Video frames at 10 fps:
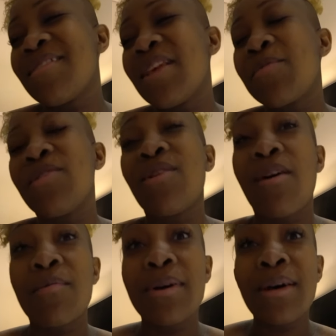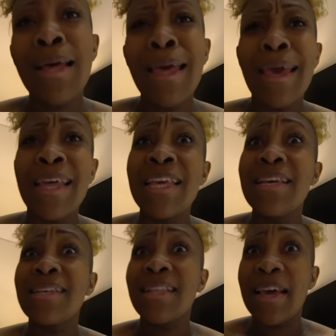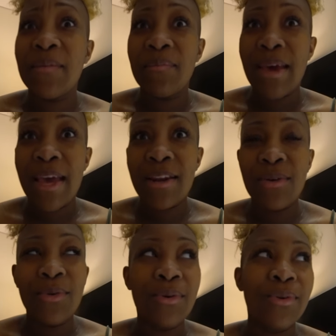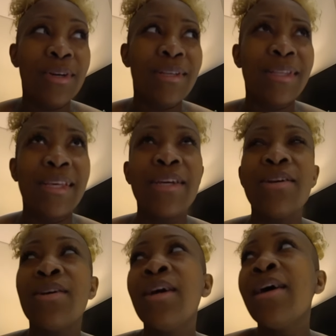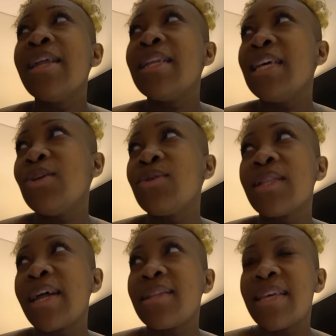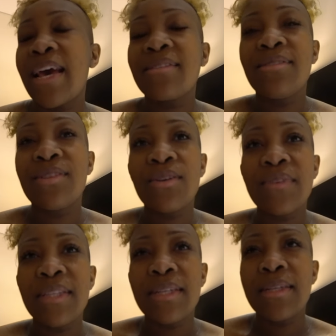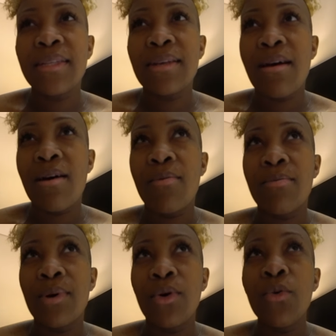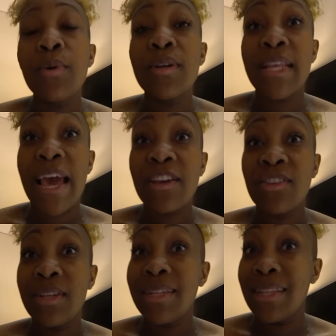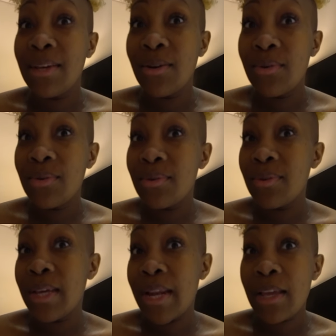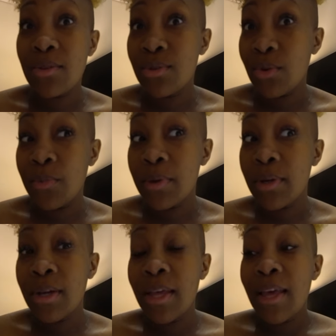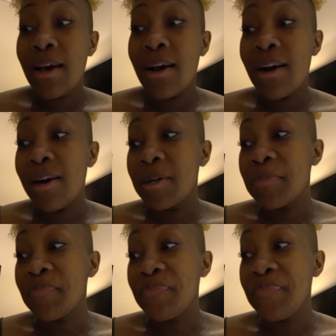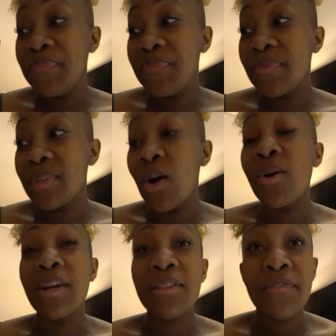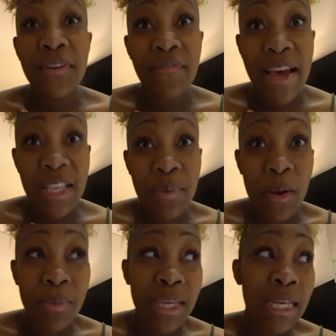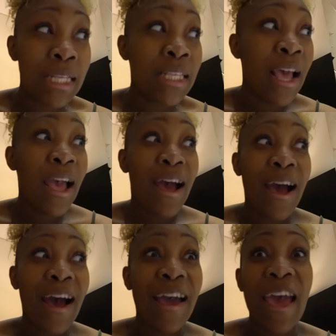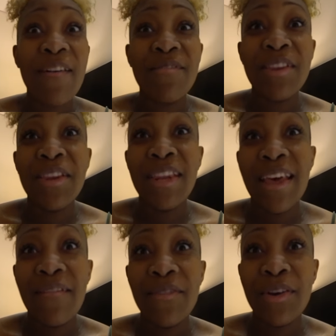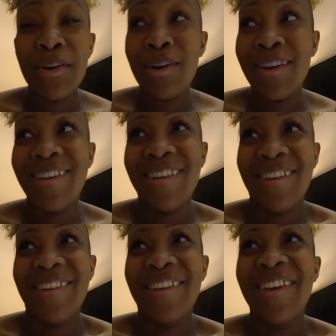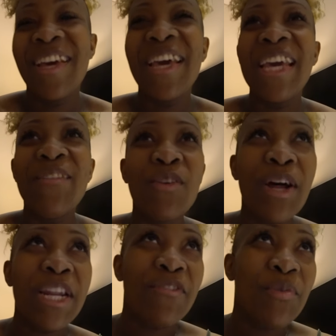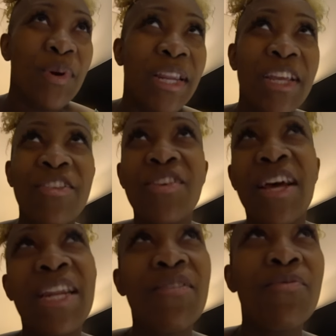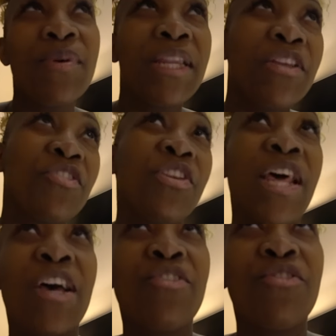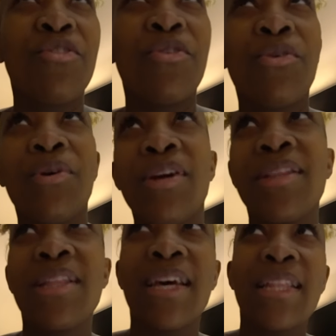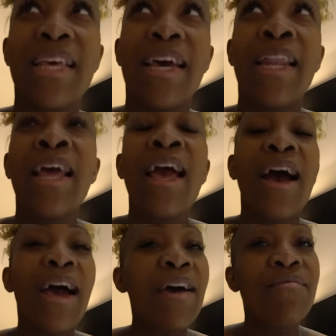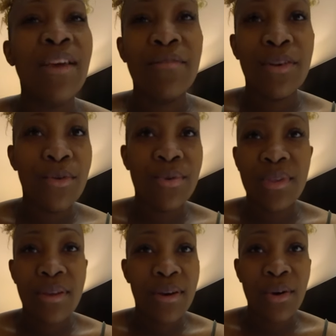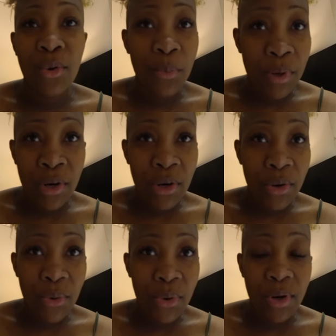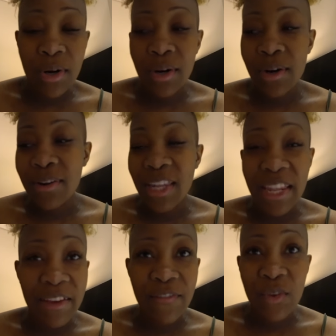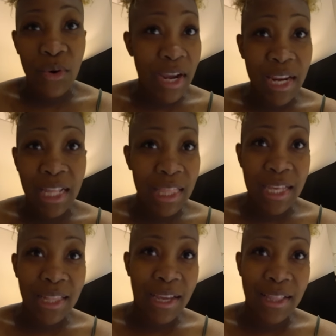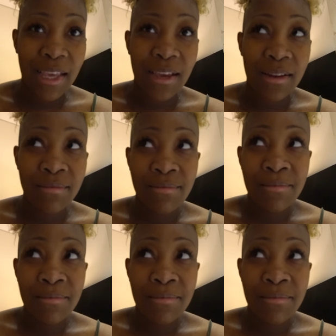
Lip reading: His name is Dharma. And he is like mad cool. Because here, they use a lot of taxi services. Uber is actually illegal. You cannot use Uber. Another fun fact about me is I have never... Even though I've never been international or anything like that, I have never used a Uber or Lyft or anything like that.